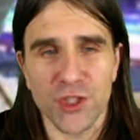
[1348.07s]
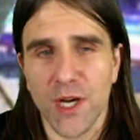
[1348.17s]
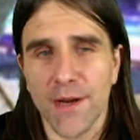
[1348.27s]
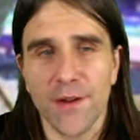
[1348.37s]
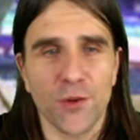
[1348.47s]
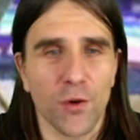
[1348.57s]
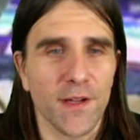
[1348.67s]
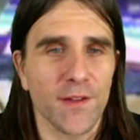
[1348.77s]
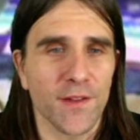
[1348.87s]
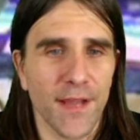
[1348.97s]
China and
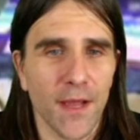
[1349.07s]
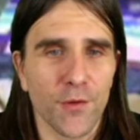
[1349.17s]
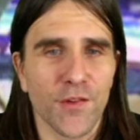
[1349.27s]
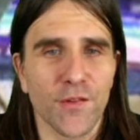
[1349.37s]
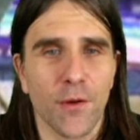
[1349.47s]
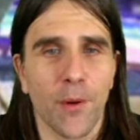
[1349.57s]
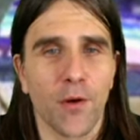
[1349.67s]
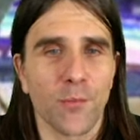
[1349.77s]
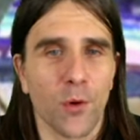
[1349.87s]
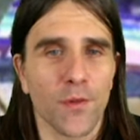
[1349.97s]
Turkey together still
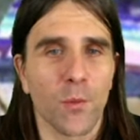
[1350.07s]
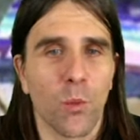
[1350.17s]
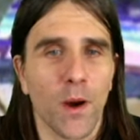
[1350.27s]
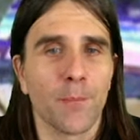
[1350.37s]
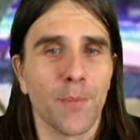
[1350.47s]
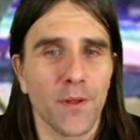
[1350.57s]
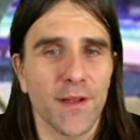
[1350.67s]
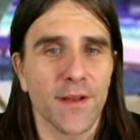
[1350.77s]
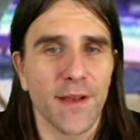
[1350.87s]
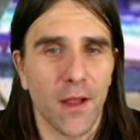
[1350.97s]
impose more than $1 billion